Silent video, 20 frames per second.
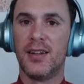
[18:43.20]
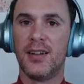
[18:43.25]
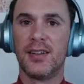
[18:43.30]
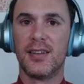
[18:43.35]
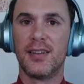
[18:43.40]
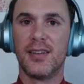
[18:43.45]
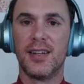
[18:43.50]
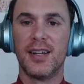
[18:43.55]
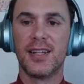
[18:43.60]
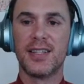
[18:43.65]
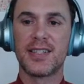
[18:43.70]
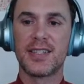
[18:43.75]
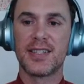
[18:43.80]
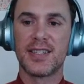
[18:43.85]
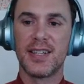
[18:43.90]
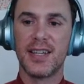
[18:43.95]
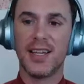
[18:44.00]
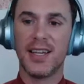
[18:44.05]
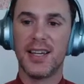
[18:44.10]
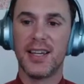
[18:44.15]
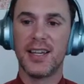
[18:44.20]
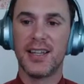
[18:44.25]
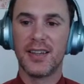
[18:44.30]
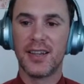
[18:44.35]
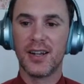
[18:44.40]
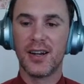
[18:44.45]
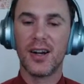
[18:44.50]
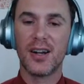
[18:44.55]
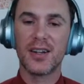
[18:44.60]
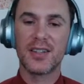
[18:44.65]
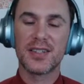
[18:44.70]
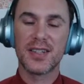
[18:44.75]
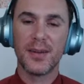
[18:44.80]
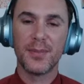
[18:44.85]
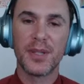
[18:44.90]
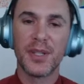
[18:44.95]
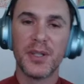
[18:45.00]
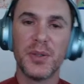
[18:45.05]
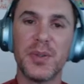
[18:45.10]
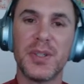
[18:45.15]
Let's see, there are some of
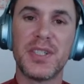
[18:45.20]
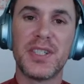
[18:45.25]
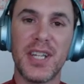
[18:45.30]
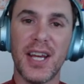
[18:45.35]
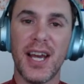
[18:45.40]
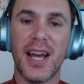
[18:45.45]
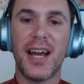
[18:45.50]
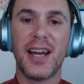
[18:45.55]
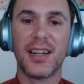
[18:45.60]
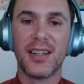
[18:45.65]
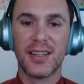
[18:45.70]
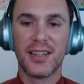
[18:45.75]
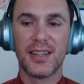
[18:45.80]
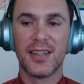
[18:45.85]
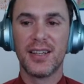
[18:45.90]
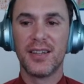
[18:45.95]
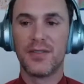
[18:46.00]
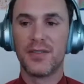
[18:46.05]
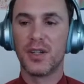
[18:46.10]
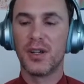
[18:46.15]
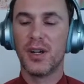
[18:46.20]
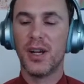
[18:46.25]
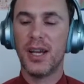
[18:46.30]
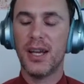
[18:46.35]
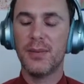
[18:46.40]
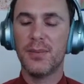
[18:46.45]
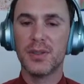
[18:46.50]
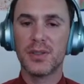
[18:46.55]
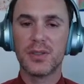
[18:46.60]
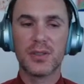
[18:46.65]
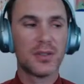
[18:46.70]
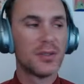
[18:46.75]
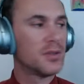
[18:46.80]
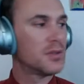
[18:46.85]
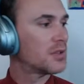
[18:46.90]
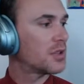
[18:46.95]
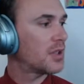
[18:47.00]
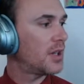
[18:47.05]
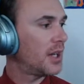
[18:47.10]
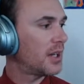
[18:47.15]
you in chat. If you're able to,
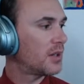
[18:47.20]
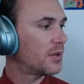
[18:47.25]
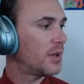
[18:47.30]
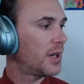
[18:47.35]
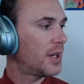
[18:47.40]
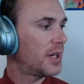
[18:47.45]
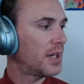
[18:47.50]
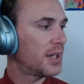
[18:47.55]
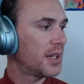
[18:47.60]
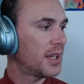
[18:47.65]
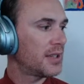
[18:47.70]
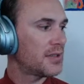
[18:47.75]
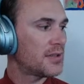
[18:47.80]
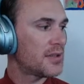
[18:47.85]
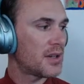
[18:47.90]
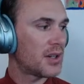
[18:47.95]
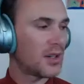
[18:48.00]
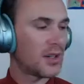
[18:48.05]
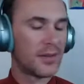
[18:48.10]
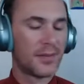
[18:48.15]
try to write an answer.